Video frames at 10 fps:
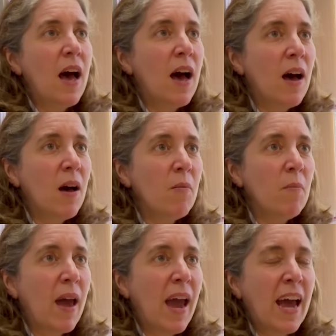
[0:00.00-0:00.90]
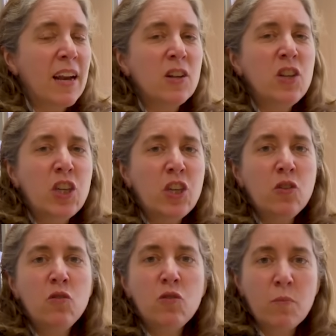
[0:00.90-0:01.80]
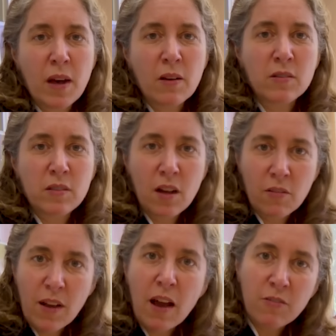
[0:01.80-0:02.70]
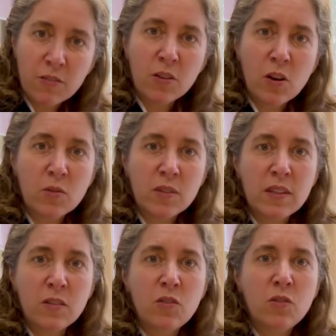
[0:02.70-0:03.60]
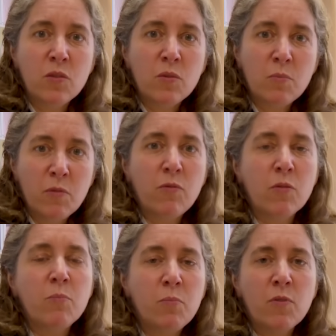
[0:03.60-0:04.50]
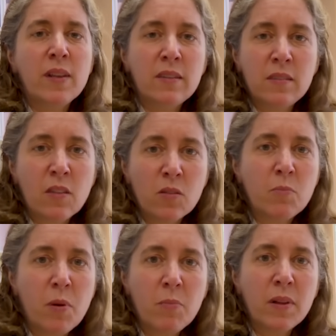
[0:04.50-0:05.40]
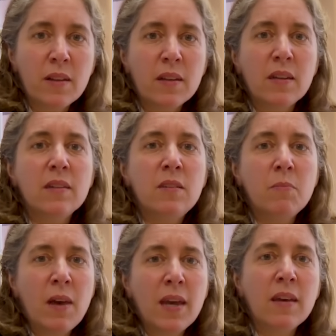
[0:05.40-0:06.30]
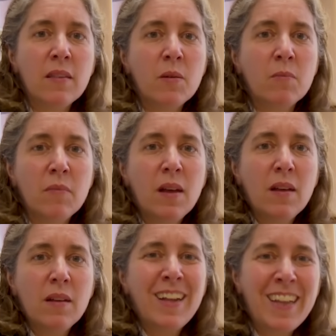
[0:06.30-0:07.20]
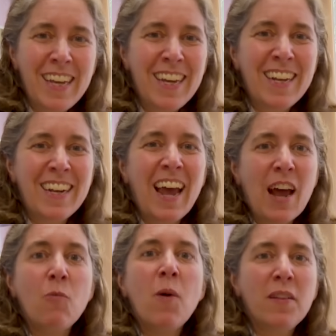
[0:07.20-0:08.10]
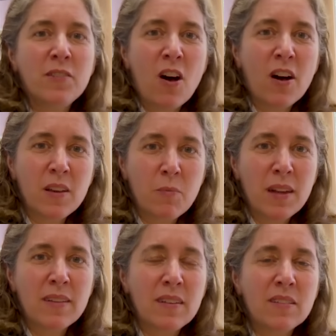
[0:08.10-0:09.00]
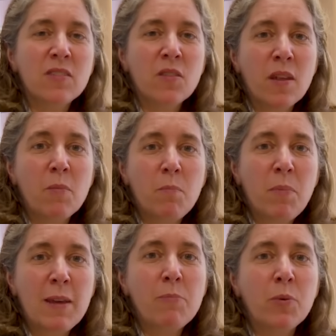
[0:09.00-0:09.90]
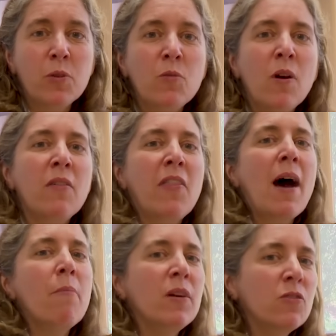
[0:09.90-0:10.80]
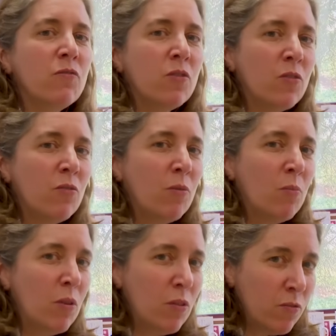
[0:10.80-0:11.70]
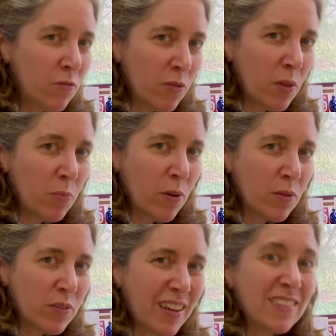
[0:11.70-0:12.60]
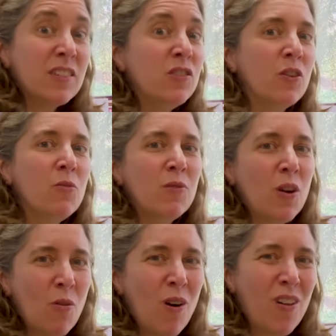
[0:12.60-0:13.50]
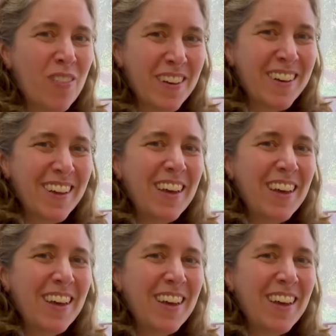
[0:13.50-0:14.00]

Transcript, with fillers: Um, and a huge amount of effort goes into before releasing those publicly to making them clean and well documented so that people who are that much further removed from the process and don't know all the